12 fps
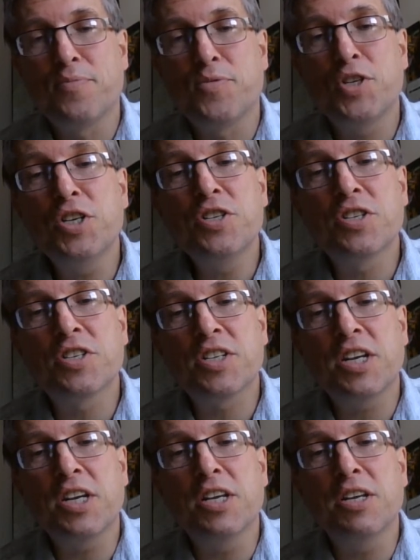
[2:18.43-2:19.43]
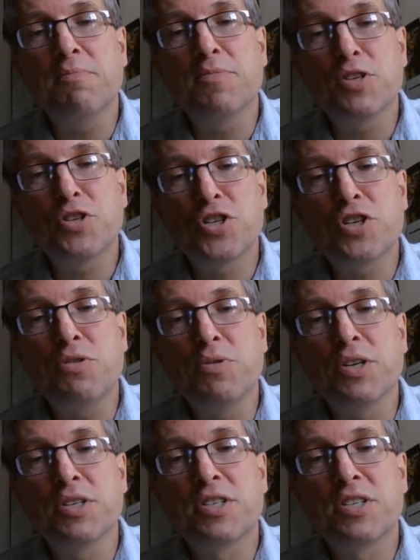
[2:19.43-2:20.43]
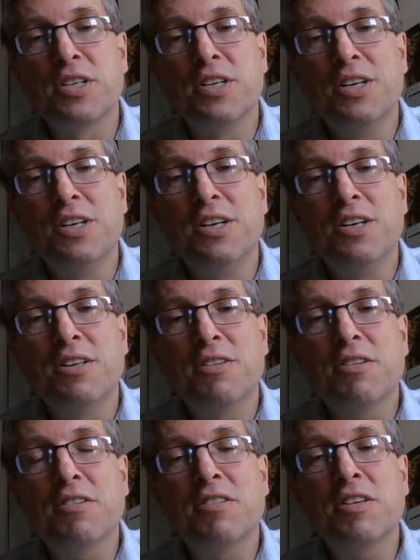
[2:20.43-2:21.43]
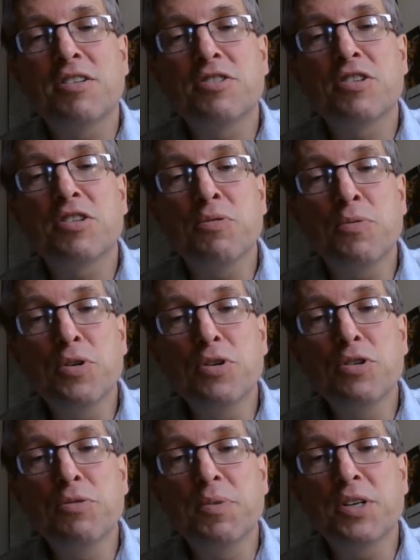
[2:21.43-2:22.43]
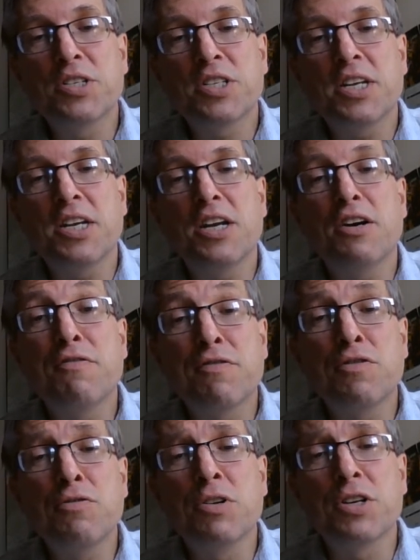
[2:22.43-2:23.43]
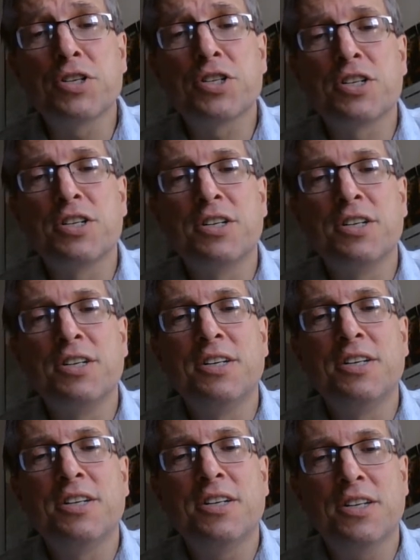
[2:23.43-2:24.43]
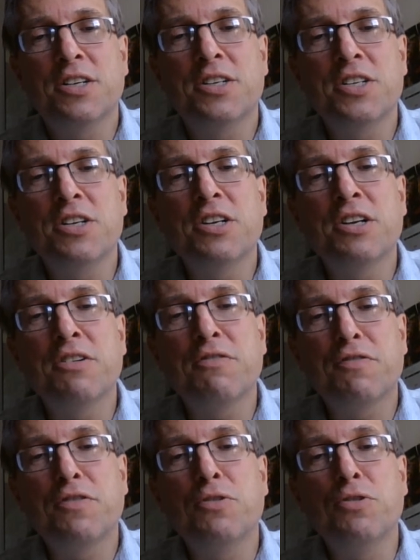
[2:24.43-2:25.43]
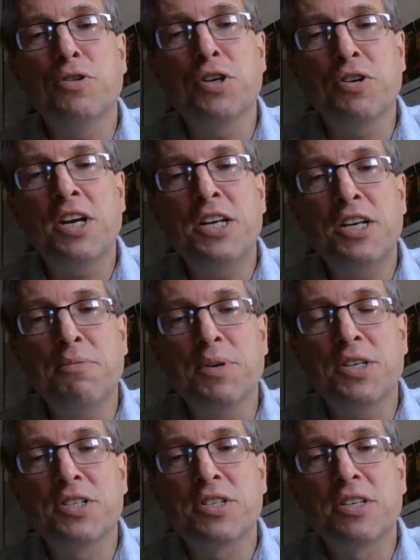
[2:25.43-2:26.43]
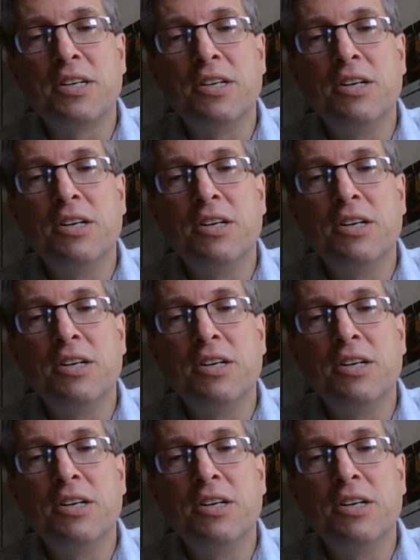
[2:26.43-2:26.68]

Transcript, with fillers: Jesus came to show us that things that the world may say are foolish, like dying for your enemies,